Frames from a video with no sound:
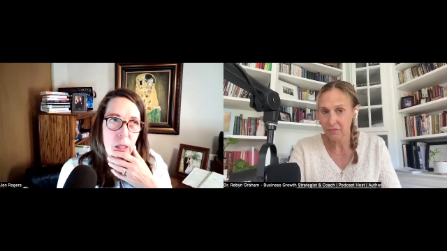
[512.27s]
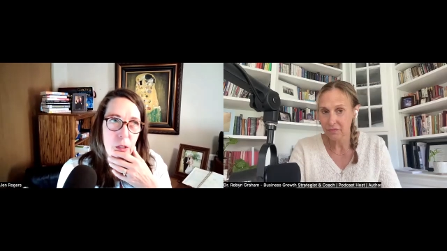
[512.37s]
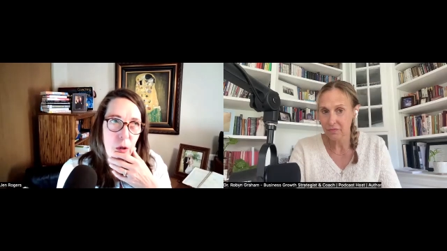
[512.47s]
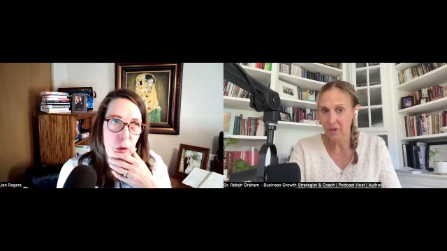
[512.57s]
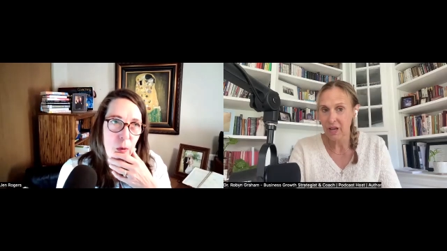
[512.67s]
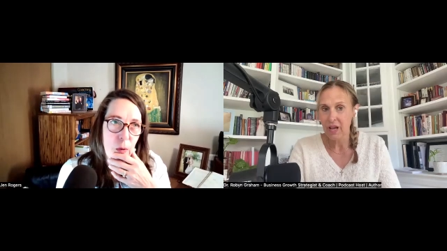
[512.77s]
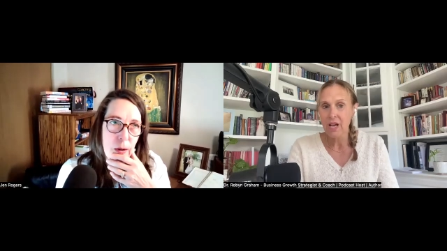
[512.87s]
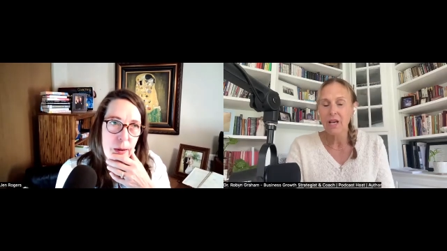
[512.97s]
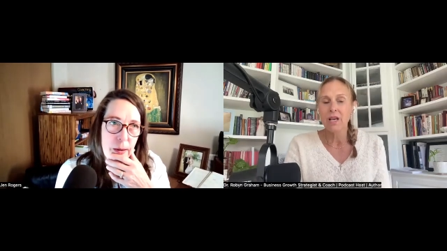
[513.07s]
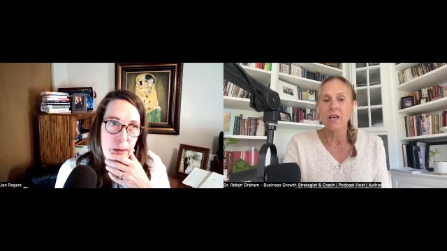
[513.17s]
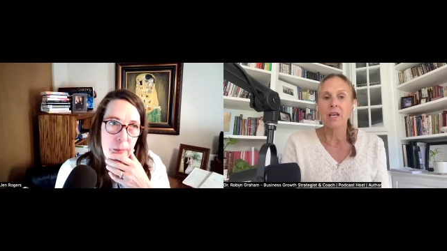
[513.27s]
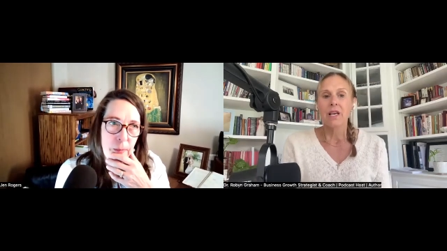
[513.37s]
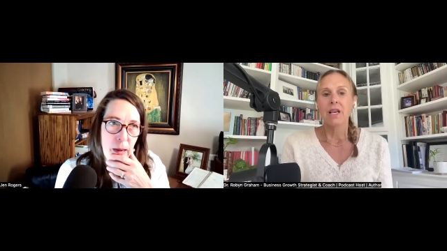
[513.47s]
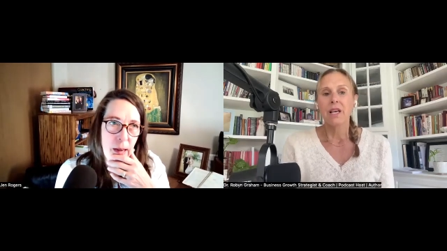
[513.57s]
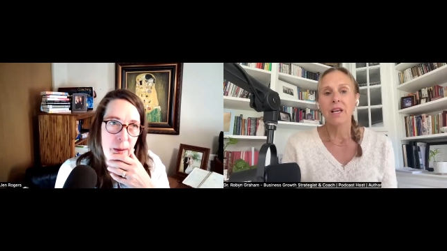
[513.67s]
Speaker 1: So
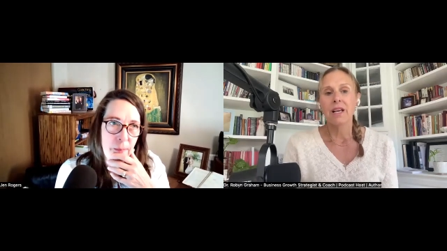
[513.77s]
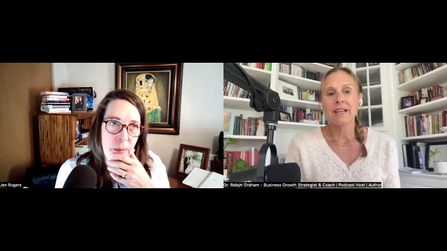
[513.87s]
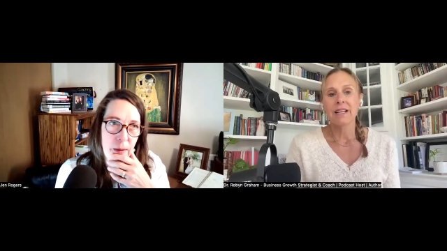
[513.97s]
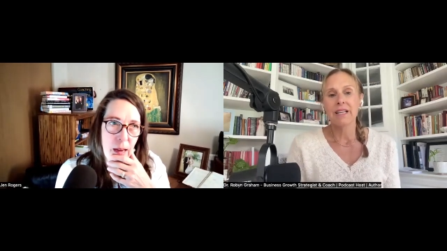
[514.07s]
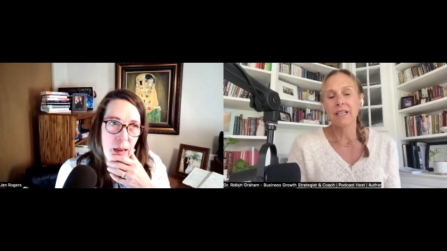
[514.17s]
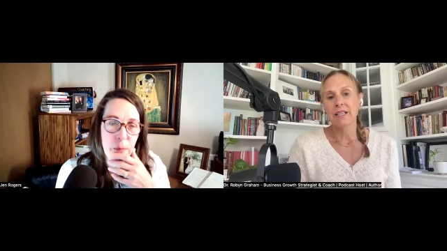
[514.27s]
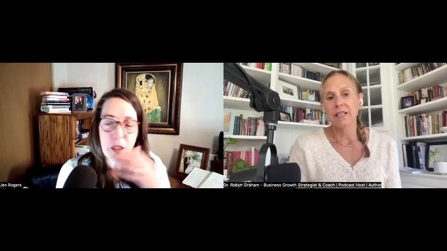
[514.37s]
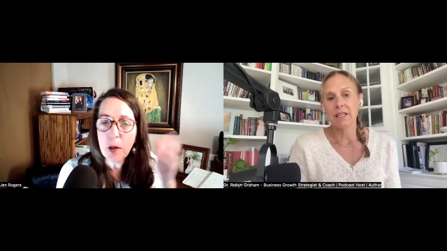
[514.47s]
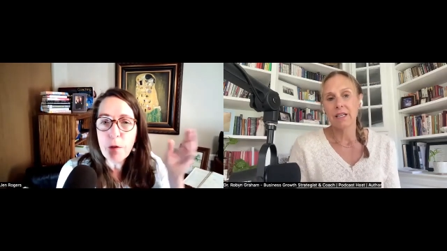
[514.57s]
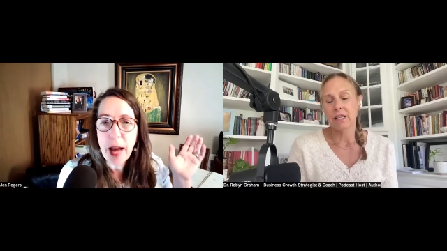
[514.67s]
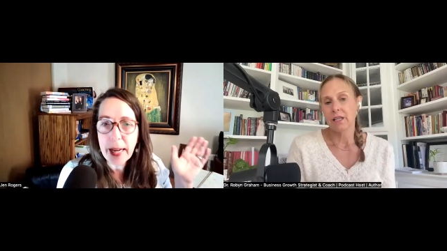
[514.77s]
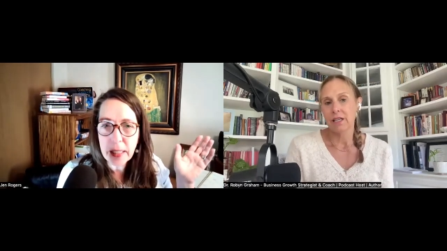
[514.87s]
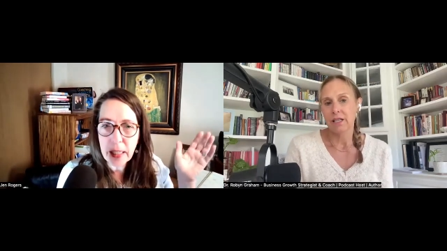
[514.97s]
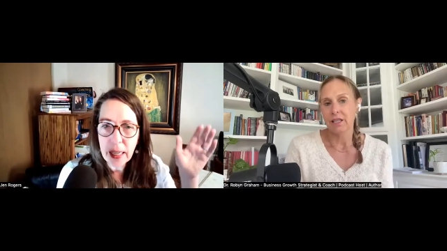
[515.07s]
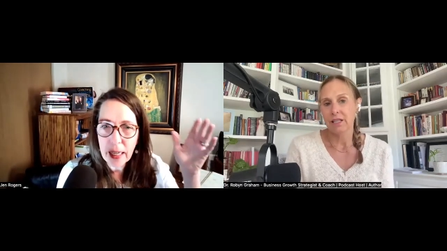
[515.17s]
um, I'm I'm still
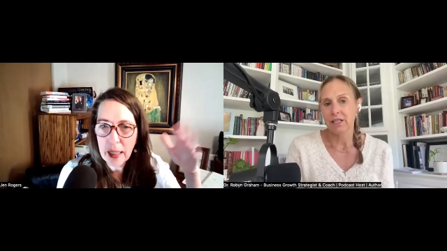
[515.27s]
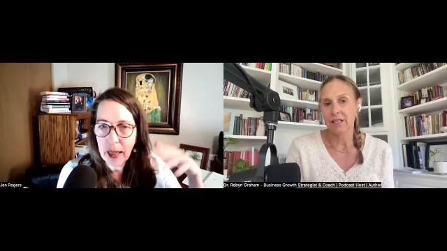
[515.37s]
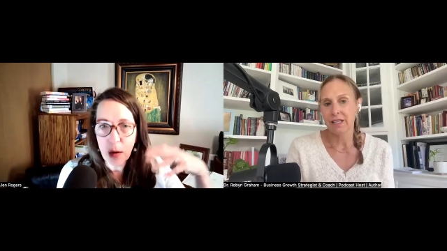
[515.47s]
vacillating.